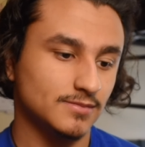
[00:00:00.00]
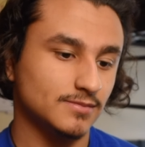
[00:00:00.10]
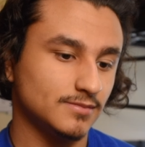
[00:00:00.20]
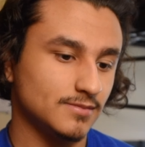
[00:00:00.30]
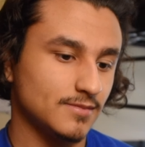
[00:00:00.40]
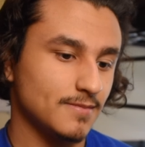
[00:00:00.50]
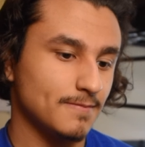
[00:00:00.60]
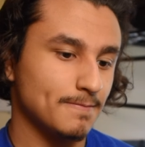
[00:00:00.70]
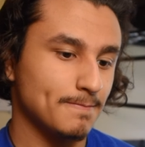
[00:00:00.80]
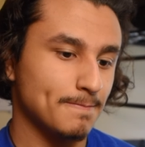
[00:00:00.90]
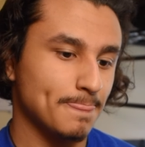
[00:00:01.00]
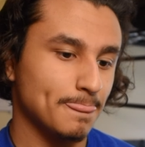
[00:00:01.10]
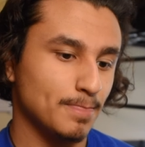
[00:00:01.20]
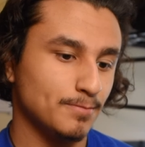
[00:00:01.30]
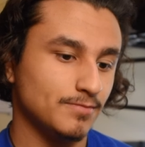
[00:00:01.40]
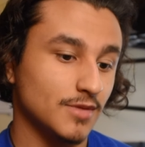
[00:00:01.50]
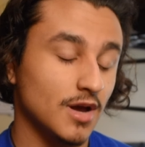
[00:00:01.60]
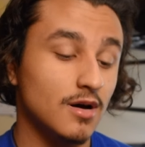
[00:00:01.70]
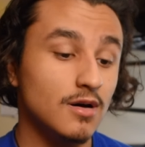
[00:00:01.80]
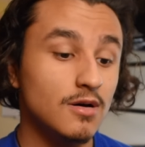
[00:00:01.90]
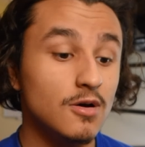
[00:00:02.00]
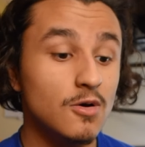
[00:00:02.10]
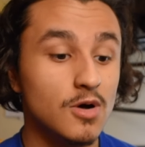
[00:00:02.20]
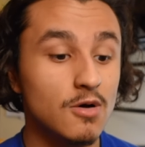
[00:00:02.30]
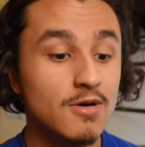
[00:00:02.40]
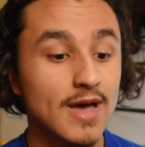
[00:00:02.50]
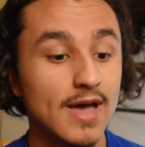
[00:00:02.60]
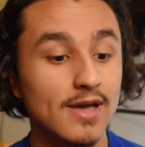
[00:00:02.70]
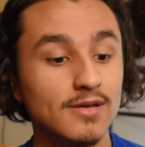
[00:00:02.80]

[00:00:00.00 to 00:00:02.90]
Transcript: And The Zone of Oh, okay.